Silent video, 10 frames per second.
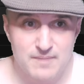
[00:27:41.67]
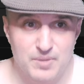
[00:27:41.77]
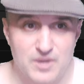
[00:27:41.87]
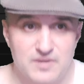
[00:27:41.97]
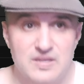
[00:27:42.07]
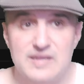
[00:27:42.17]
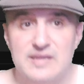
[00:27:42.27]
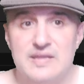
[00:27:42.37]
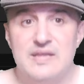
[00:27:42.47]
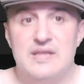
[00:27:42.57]
But
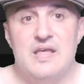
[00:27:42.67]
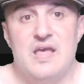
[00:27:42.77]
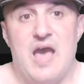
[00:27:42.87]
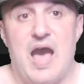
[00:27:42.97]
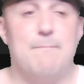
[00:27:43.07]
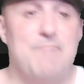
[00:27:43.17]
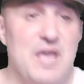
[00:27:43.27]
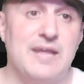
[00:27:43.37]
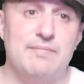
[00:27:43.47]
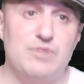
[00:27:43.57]
I'm
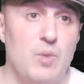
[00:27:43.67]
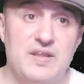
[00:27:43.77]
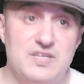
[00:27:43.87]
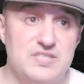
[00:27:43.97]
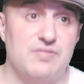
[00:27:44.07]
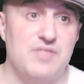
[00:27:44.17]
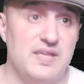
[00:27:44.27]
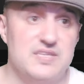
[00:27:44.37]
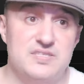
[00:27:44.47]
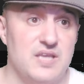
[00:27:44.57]
picking him to win because I think
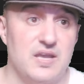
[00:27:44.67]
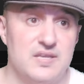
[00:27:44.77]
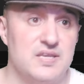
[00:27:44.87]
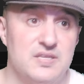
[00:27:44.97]
he's uh,